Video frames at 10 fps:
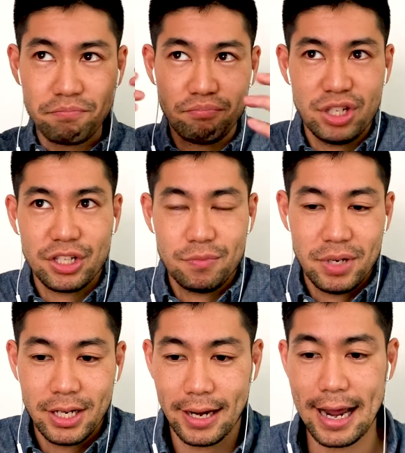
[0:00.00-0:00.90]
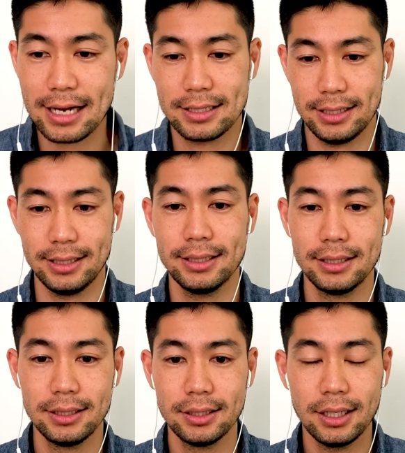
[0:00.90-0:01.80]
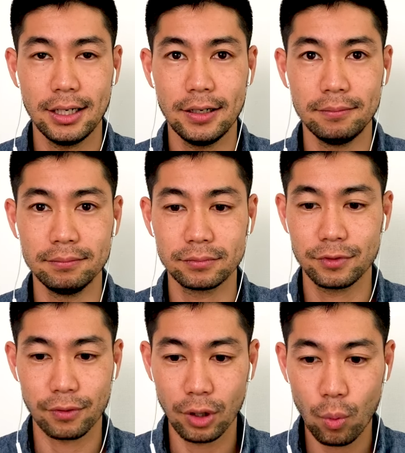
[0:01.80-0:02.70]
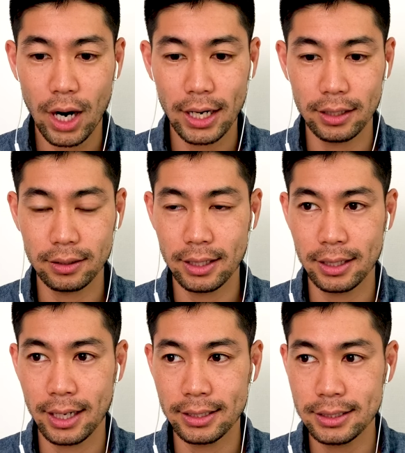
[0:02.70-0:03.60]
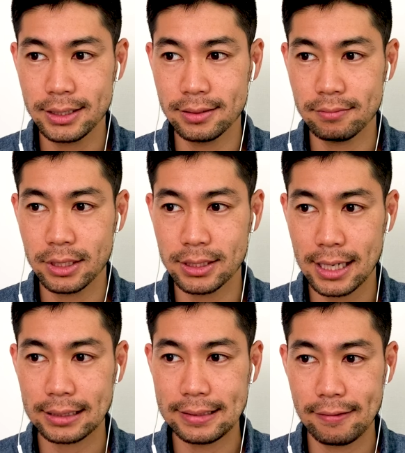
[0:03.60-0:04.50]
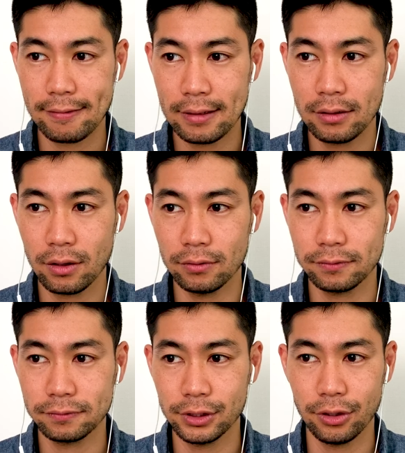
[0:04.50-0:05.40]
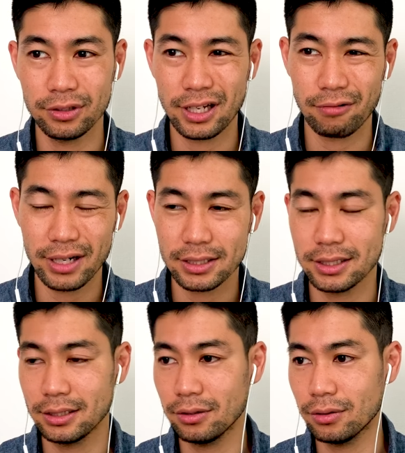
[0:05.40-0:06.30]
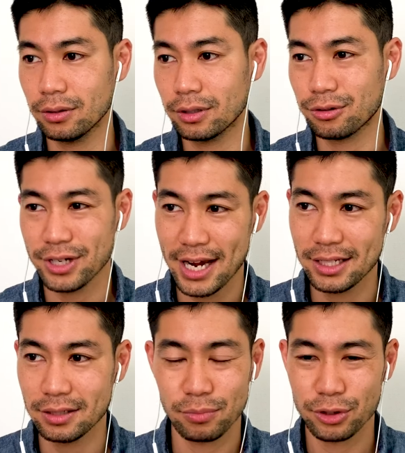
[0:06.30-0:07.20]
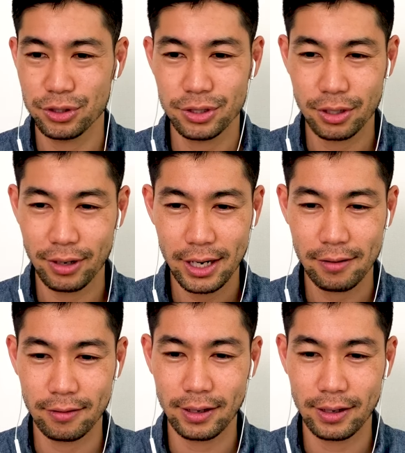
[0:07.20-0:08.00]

just been an actor for a while, and I didn't exactly think of, you know, directing or creating, producing or anything